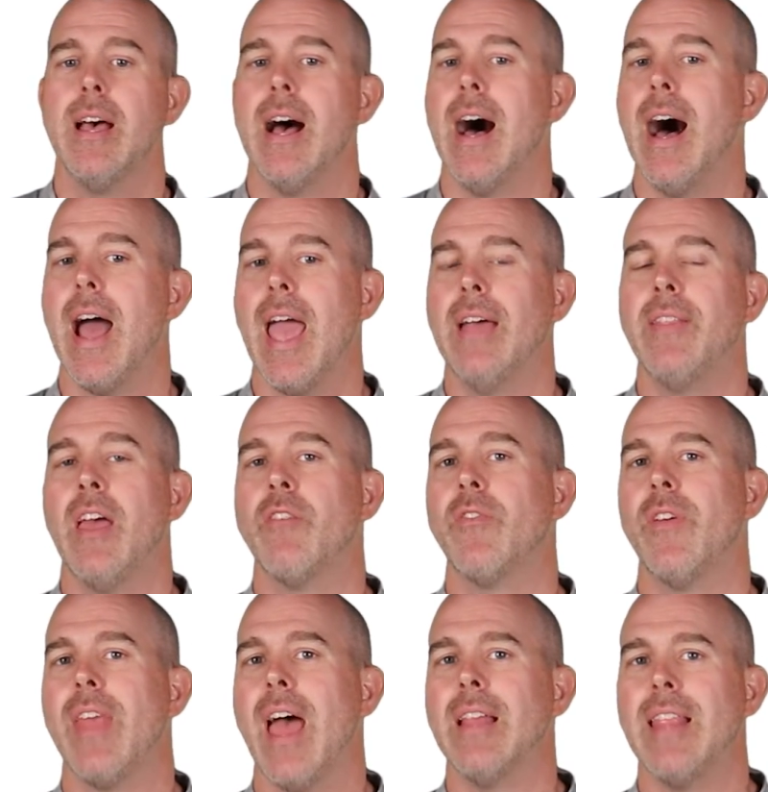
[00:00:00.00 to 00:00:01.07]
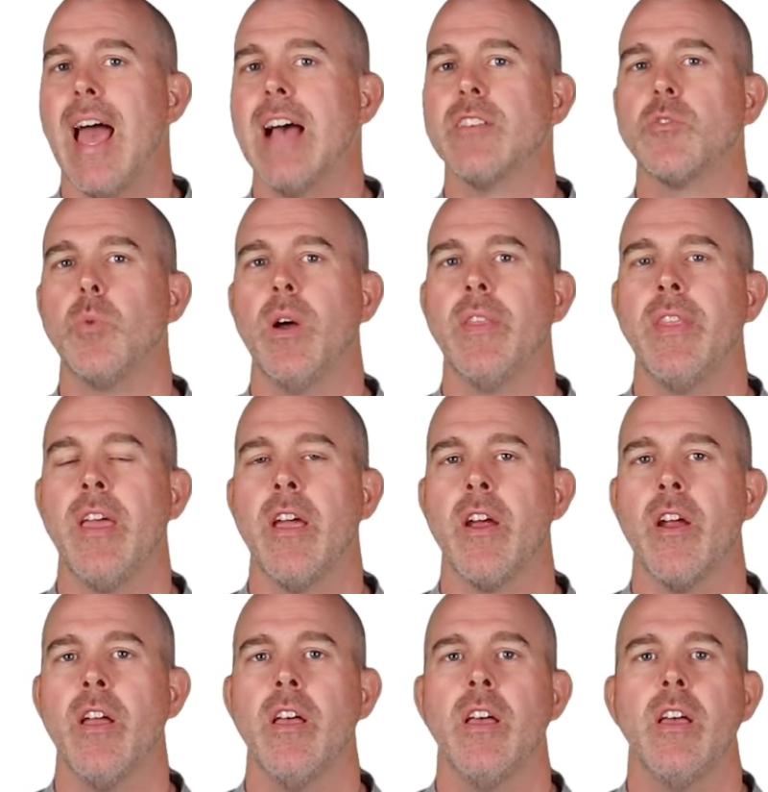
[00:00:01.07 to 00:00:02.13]
Uh, and then for that last one
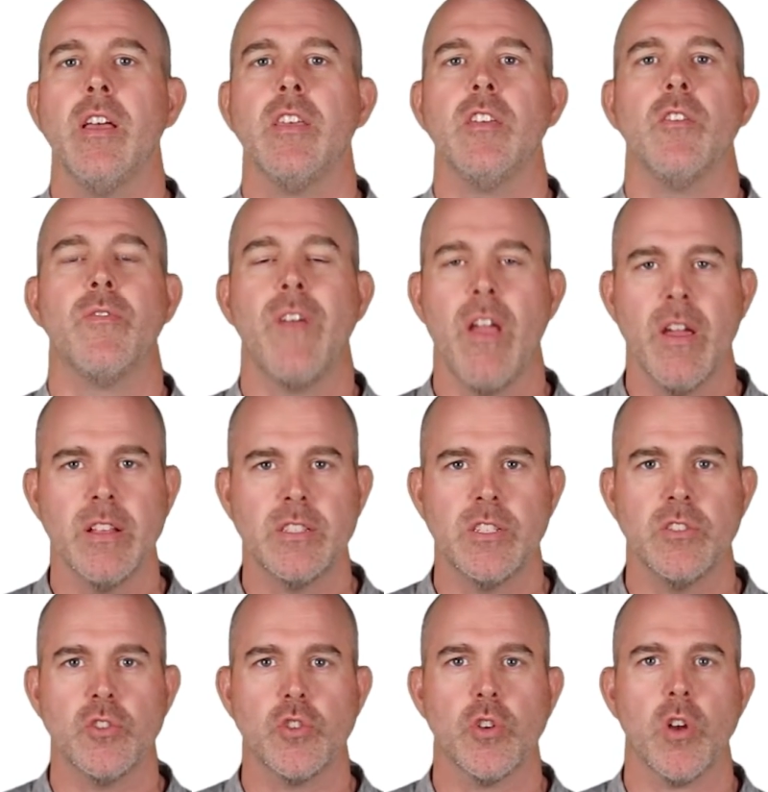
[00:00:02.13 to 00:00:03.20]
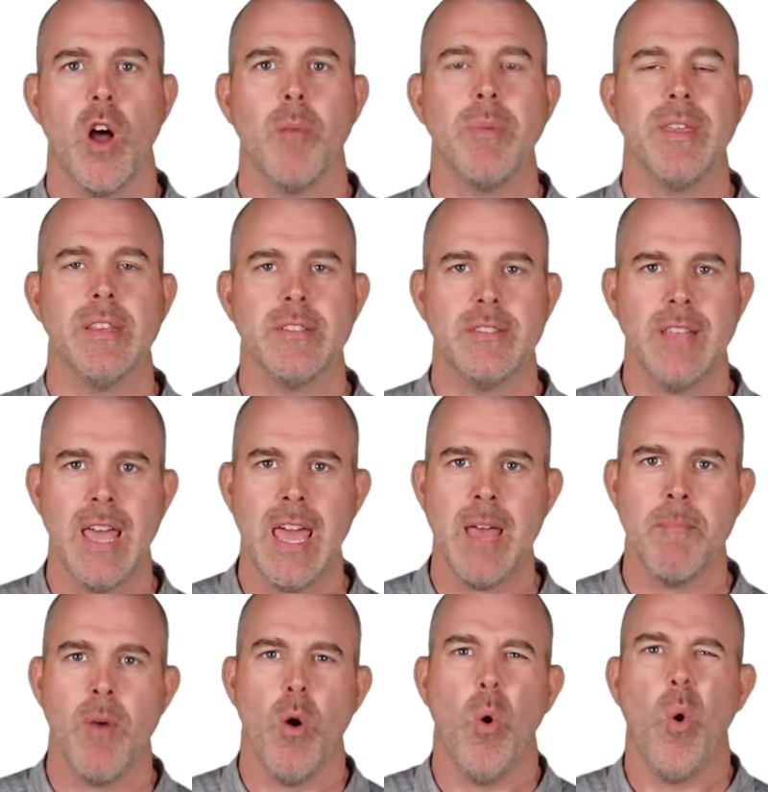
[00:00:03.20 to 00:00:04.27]
there, your variances should all be the
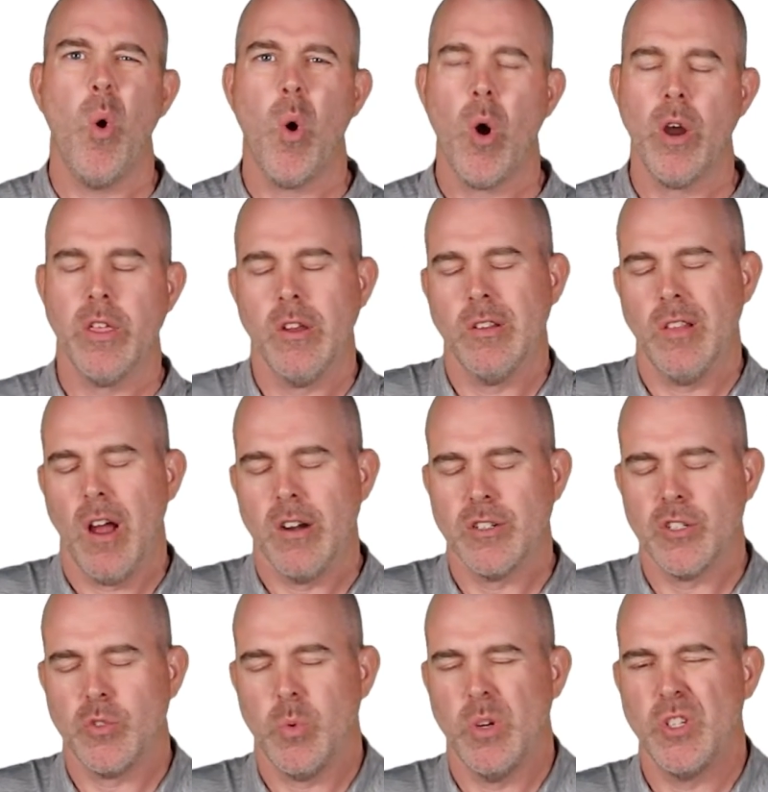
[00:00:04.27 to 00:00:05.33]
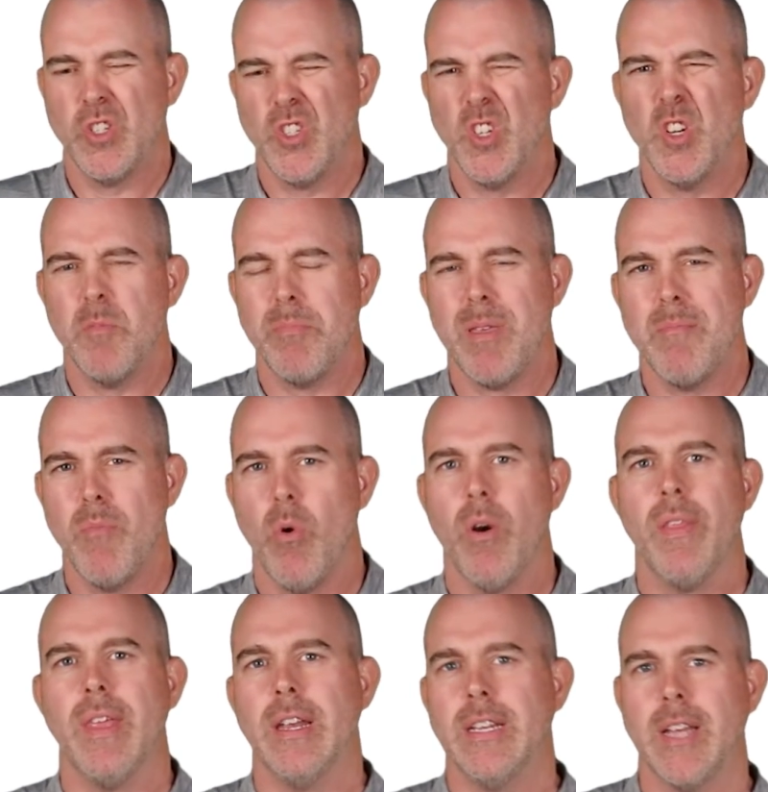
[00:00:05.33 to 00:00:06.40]
same, or your largest one shouldn't be
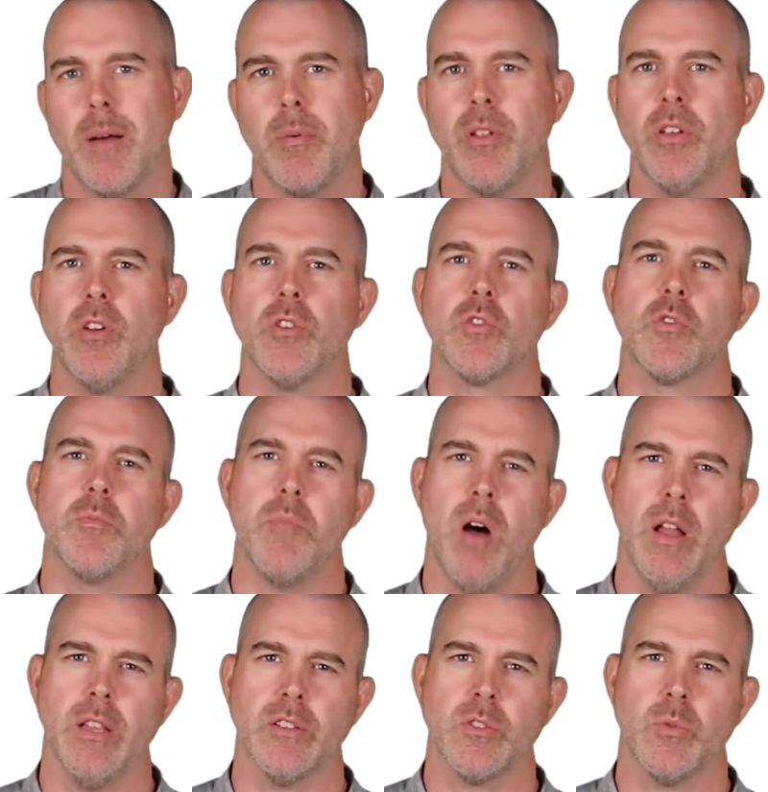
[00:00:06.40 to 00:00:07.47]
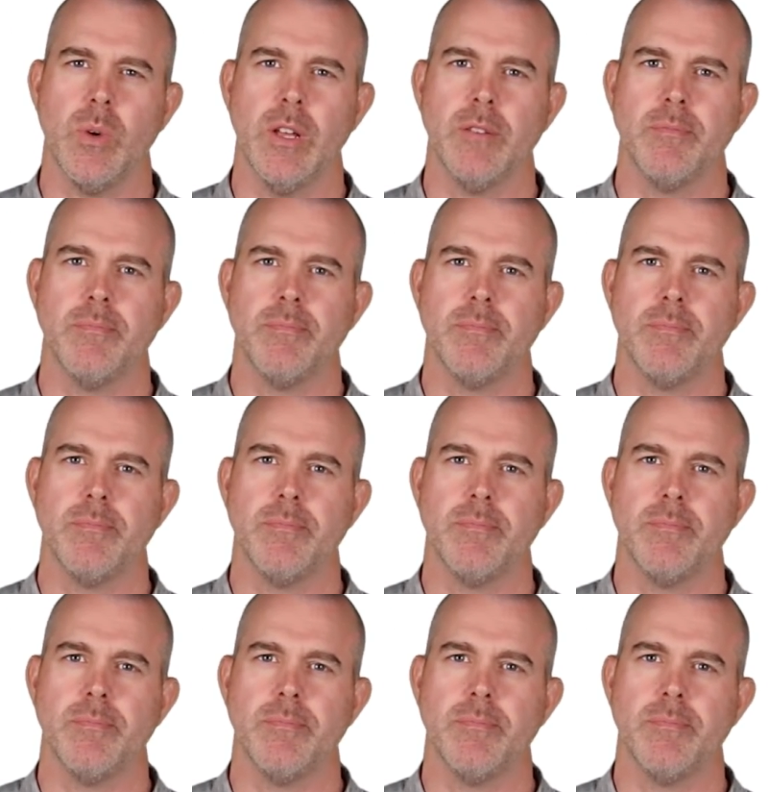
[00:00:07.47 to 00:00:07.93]
more than double your smallest one.